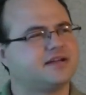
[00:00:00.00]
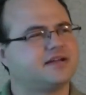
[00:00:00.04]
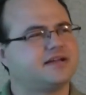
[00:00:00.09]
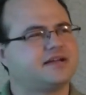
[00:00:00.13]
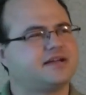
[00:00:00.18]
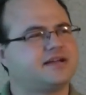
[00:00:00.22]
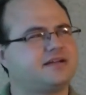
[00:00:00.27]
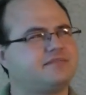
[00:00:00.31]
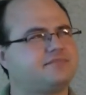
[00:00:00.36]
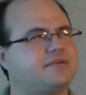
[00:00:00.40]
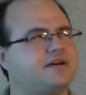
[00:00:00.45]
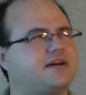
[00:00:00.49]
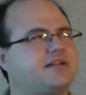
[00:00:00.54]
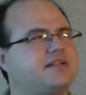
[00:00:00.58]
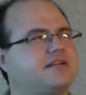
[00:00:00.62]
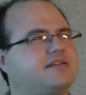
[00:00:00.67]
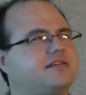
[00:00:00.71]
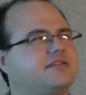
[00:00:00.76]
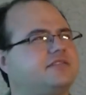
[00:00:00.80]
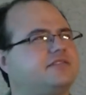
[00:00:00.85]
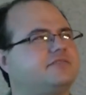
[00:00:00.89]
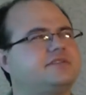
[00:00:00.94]
And
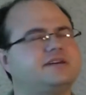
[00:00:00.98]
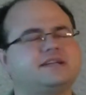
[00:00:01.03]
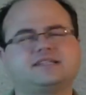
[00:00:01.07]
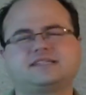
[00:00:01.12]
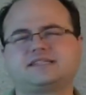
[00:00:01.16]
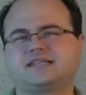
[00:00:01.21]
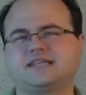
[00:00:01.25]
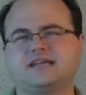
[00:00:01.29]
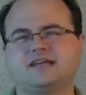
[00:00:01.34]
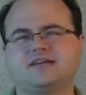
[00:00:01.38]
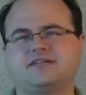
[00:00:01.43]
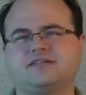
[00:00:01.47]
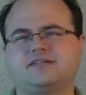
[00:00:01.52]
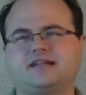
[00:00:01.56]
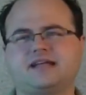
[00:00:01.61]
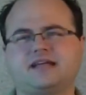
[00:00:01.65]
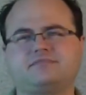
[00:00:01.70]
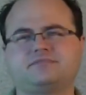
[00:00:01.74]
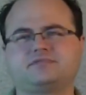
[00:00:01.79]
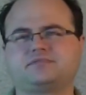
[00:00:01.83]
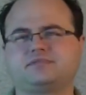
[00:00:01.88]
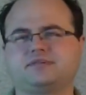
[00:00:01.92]
Monica Lewinsky, her
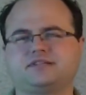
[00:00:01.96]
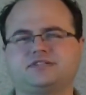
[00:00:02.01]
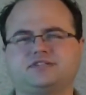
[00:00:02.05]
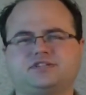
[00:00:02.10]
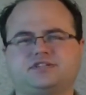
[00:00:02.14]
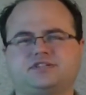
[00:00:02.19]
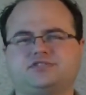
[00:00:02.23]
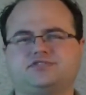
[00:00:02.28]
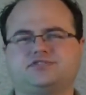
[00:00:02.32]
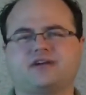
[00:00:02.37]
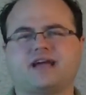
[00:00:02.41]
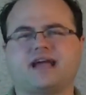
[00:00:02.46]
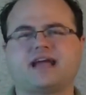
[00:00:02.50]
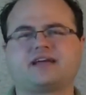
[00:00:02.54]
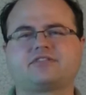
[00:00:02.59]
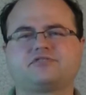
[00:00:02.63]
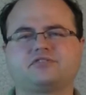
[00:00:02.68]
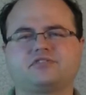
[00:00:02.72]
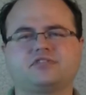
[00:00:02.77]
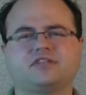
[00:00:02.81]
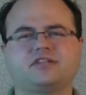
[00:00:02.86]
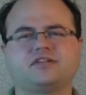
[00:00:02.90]
name's been just
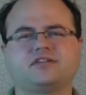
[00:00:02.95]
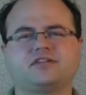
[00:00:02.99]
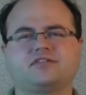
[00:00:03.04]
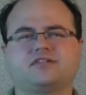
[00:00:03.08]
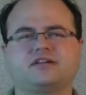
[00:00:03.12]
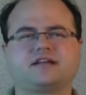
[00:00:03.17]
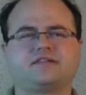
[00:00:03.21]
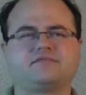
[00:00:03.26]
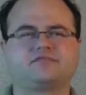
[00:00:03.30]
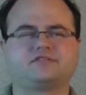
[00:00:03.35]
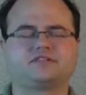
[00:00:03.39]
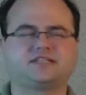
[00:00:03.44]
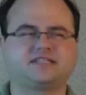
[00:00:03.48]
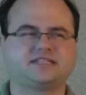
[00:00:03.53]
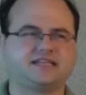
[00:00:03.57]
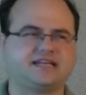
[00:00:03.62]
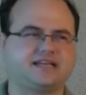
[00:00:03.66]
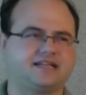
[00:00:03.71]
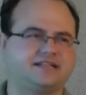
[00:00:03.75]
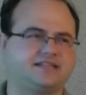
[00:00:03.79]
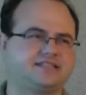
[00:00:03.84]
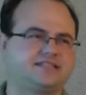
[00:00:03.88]
dragged through the dirt ever
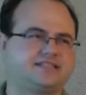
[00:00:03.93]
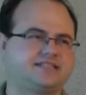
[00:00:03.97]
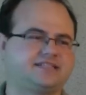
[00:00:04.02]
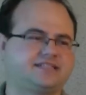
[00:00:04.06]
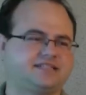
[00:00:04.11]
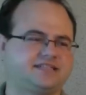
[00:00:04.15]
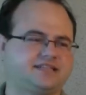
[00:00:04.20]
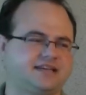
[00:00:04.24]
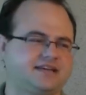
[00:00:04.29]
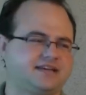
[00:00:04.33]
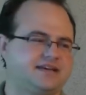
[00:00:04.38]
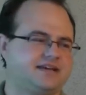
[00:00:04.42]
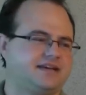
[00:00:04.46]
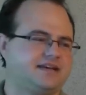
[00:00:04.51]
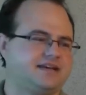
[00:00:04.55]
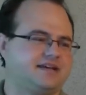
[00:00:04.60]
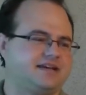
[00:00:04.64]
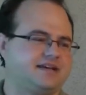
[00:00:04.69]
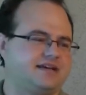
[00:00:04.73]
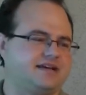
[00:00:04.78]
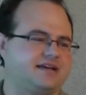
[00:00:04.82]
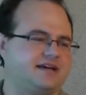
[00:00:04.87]
since.
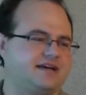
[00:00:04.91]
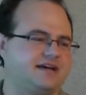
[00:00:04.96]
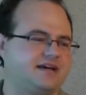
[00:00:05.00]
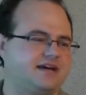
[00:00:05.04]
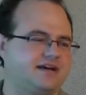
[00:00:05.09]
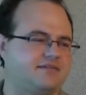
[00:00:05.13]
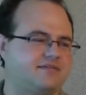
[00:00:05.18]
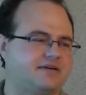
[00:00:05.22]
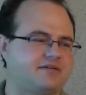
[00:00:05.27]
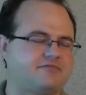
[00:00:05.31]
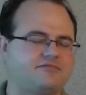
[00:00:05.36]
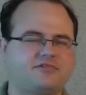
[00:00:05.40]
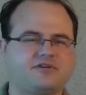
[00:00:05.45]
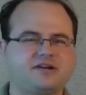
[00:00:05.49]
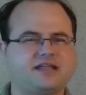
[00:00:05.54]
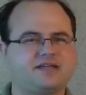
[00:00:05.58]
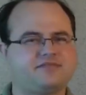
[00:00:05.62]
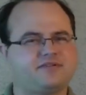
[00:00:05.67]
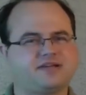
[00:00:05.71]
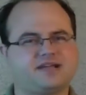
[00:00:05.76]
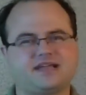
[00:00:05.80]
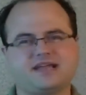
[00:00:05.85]
I won't
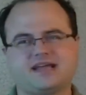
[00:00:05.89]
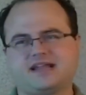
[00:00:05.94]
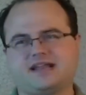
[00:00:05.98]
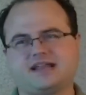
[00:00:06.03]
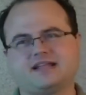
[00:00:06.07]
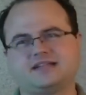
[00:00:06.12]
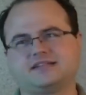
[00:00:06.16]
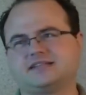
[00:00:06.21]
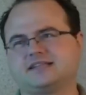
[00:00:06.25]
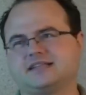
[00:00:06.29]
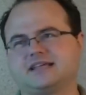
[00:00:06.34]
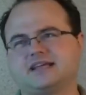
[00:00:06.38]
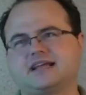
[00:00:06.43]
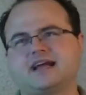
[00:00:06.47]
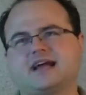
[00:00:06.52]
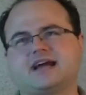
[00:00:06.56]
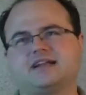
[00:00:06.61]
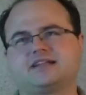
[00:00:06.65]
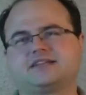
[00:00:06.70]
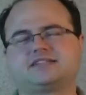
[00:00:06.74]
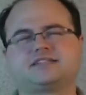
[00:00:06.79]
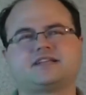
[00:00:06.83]
even get into the
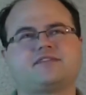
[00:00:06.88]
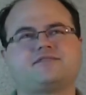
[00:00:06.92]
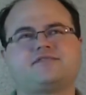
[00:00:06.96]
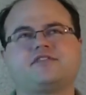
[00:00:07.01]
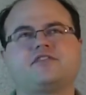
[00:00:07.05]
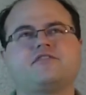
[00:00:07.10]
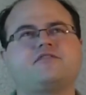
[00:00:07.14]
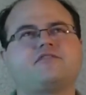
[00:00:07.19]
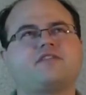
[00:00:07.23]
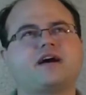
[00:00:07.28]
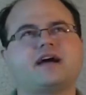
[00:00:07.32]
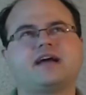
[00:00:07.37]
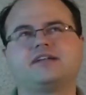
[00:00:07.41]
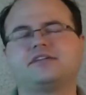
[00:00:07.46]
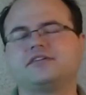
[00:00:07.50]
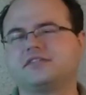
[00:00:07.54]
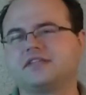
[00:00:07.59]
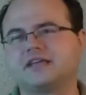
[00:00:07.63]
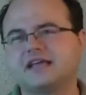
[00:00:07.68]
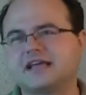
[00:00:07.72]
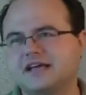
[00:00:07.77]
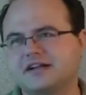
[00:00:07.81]
kind of stuff you'll find
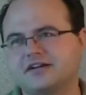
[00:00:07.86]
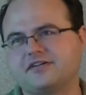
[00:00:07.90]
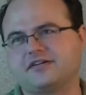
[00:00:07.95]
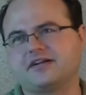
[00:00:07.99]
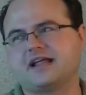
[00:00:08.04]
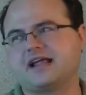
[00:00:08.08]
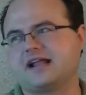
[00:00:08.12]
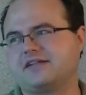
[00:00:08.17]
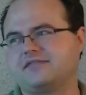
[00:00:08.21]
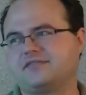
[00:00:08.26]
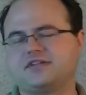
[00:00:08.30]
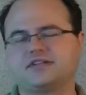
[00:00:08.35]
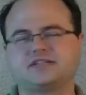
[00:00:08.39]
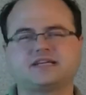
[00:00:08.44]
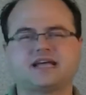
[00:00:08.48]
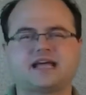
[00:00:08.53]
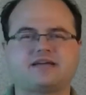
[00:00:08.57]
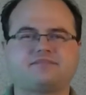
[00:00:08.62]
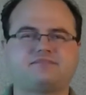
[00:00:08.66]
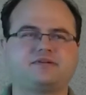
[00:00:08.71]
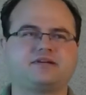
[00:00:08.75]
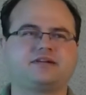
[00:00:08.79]
on the internet if you
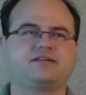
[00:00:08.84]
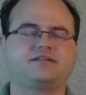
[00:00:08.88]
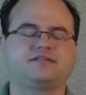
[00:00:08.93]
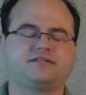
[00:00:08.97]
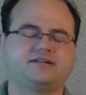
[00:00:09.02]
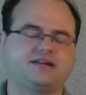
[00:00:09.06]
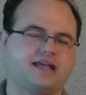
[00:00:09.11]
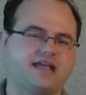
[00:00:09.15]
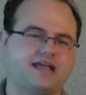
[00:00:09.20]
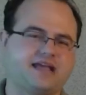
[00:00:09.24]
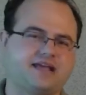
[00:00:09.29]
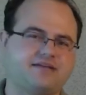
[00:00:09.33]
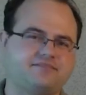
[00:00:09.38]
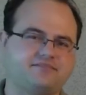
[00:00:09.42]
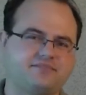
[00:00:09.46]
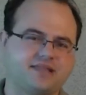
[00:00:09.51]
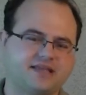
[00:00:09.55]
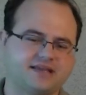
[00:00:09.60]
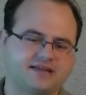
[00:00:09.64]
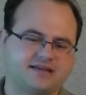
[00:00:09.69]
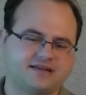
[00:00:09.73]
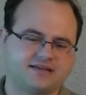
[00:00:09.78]
type in her name.